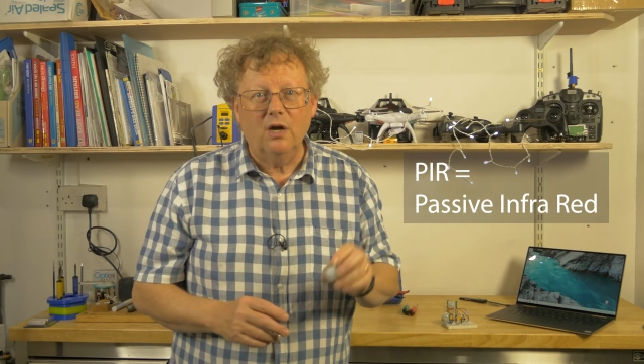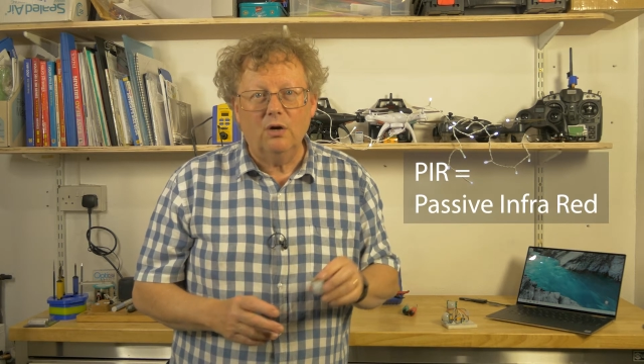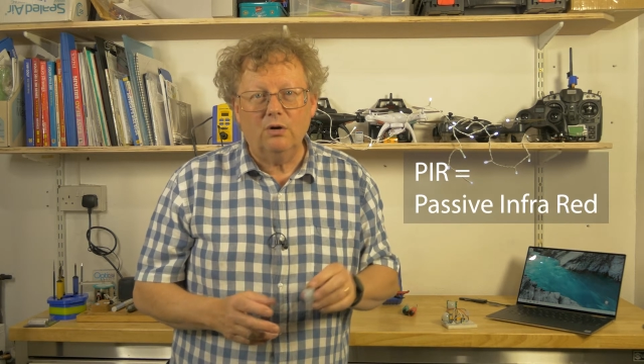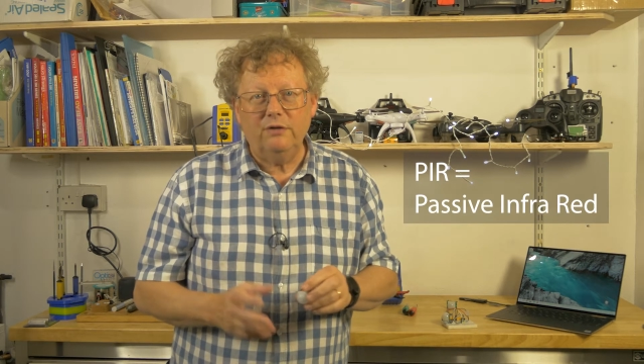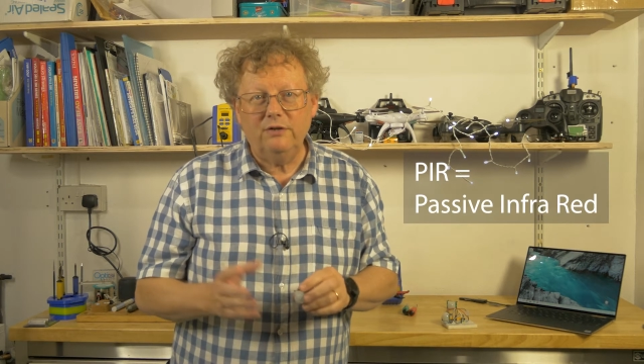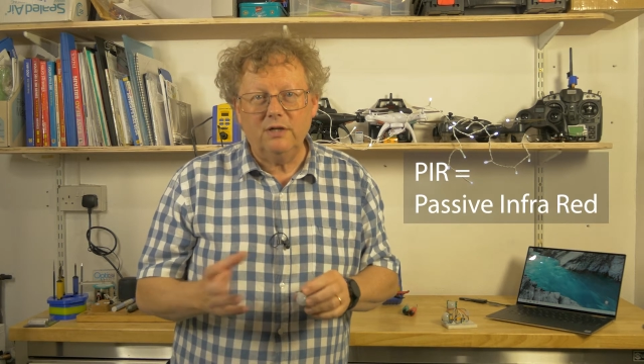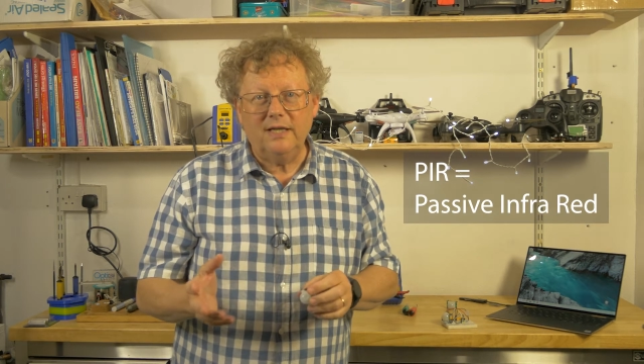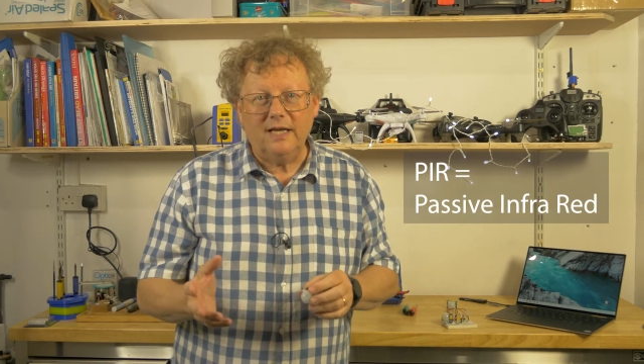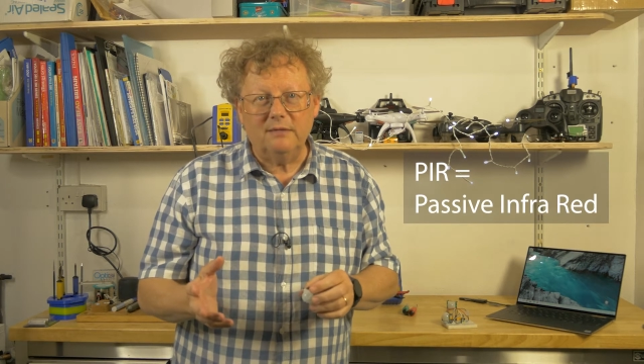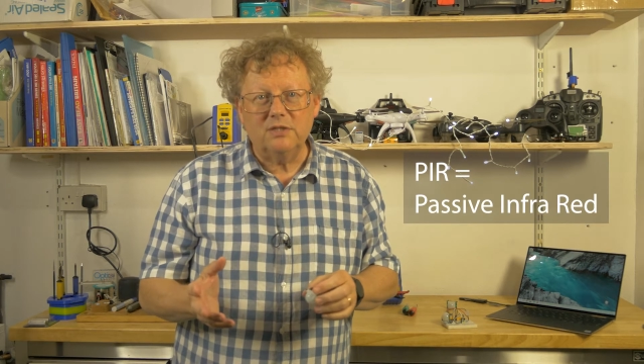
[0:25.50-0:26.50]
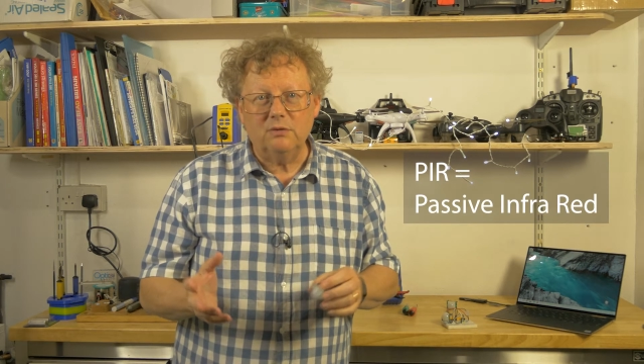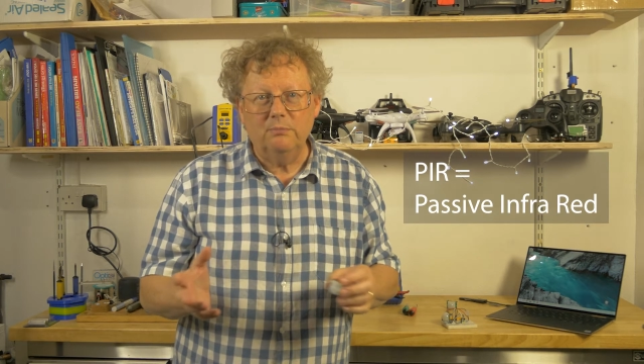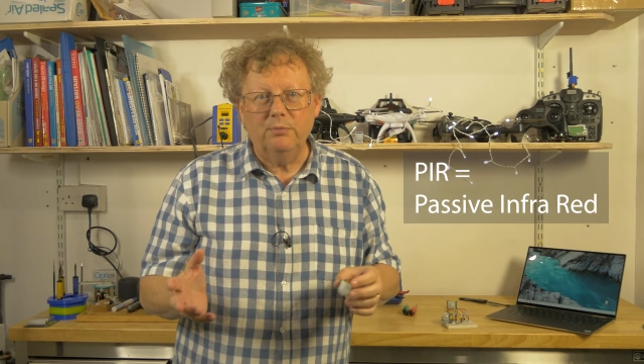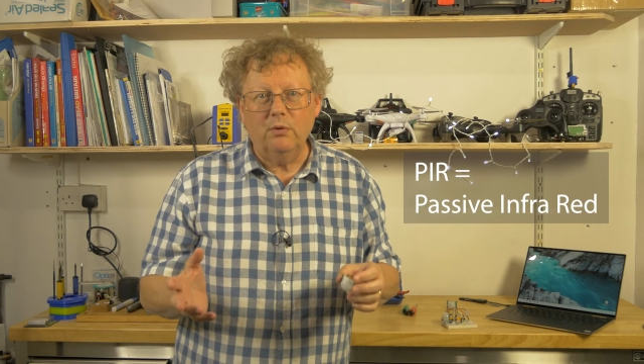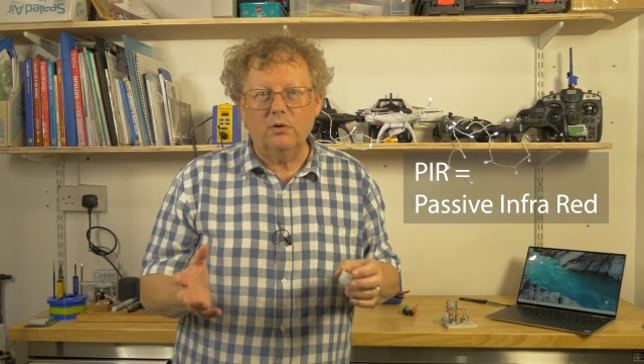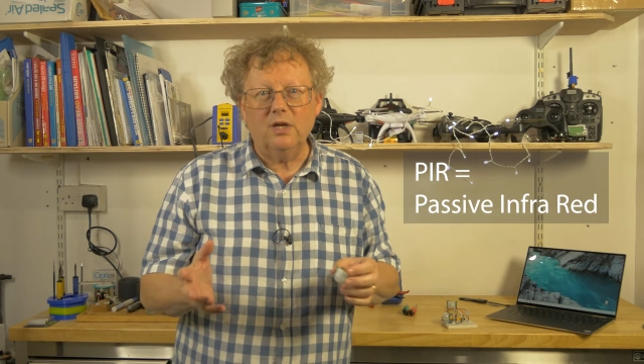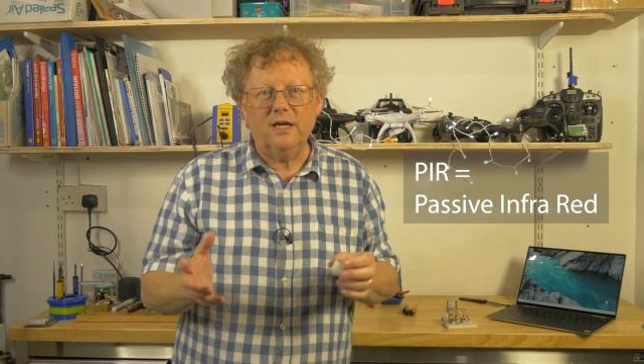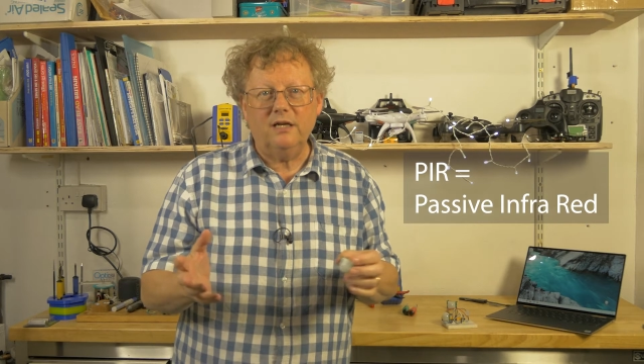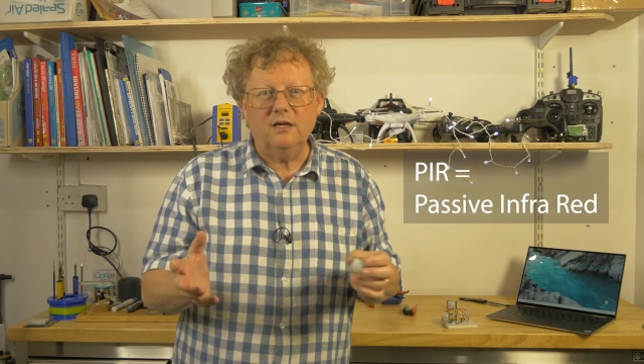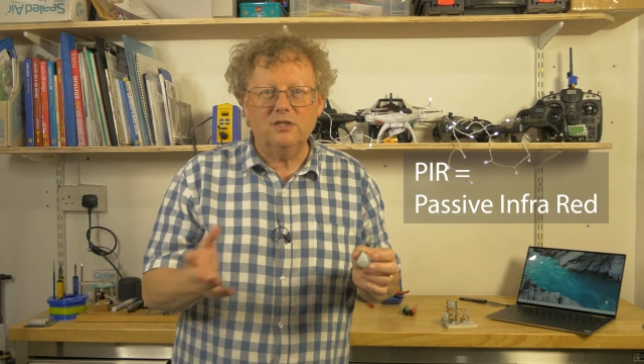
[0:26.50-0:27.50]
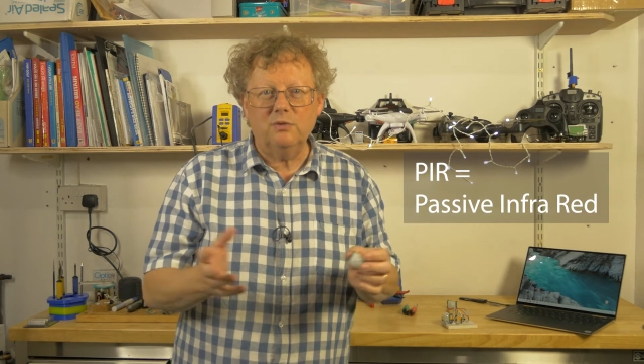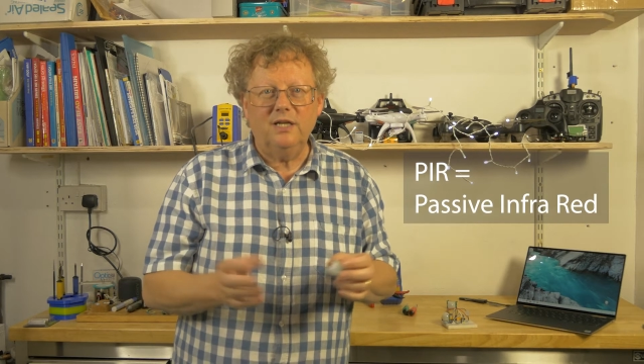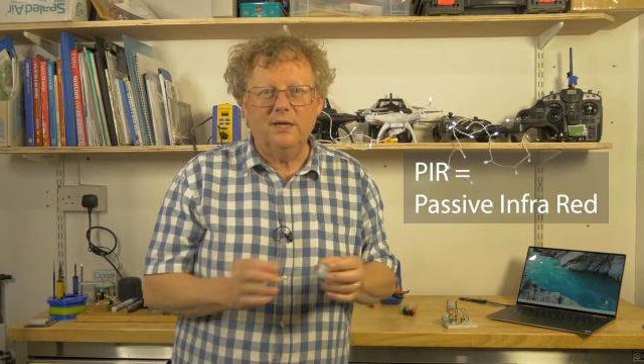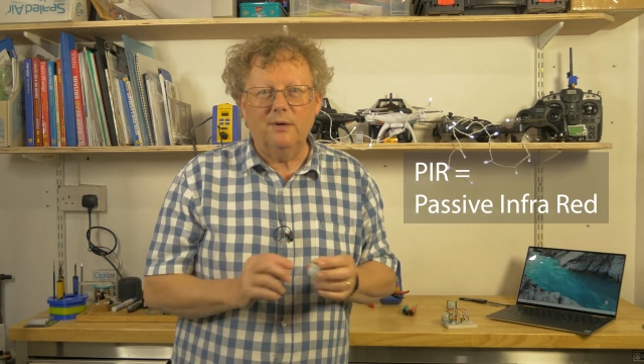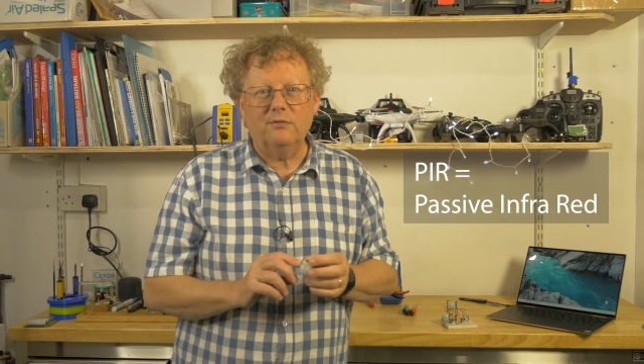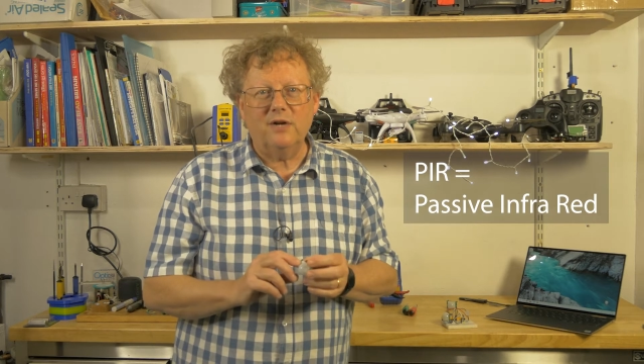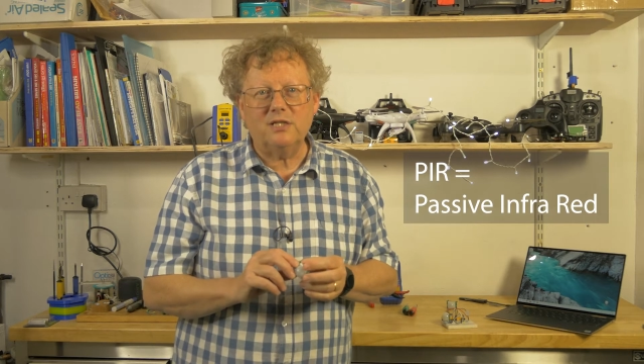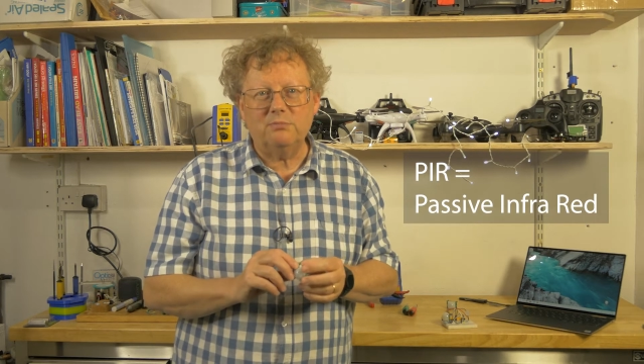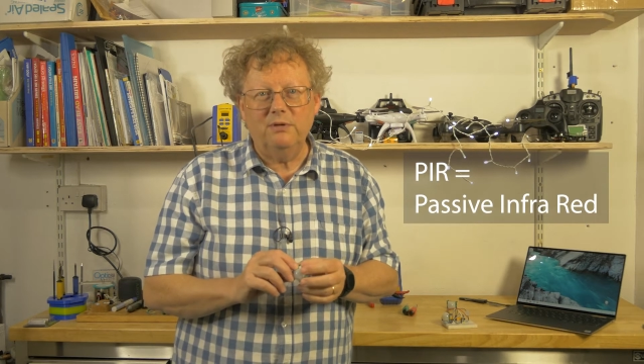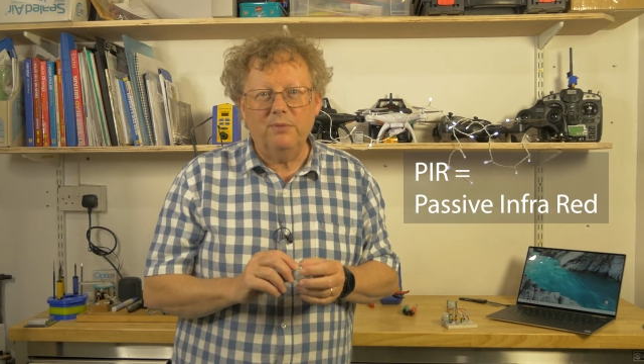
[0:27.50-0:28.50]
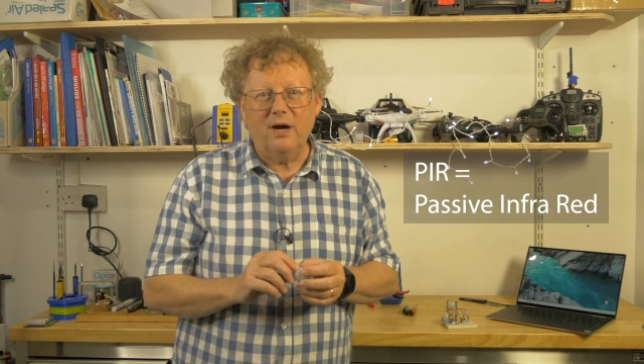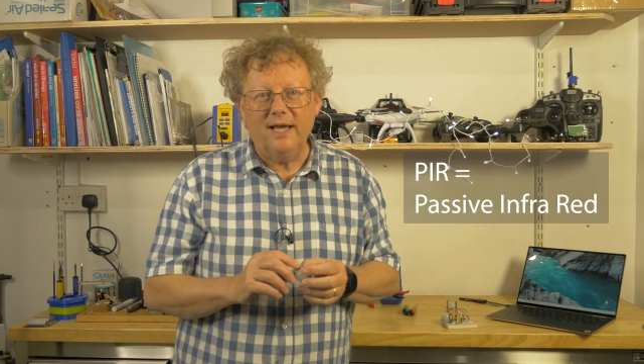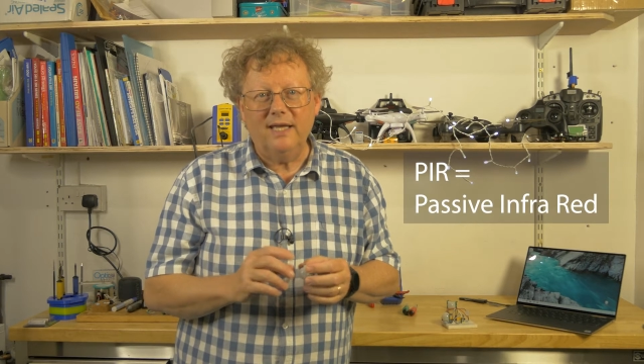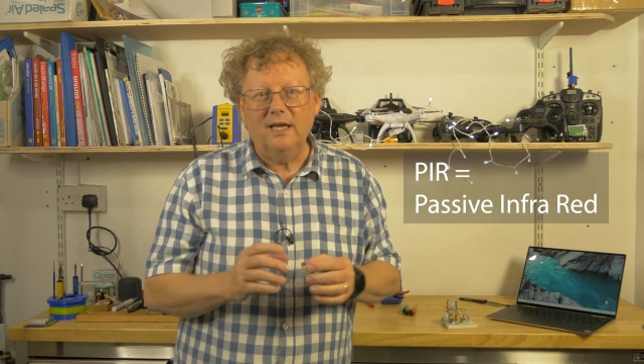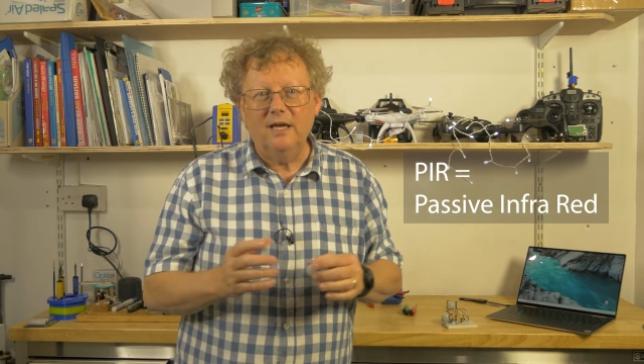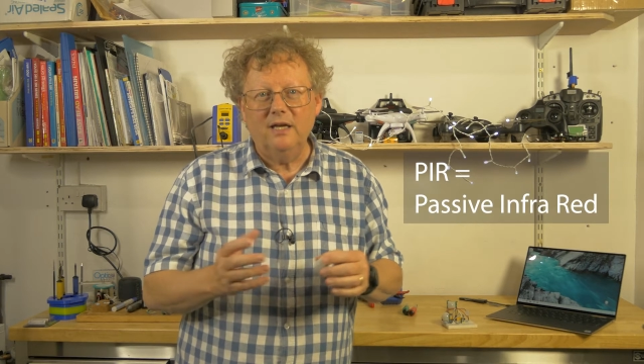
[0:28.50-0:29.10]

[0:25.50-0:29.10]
or if you connect them to a board like an Arduino or Raspberry Pi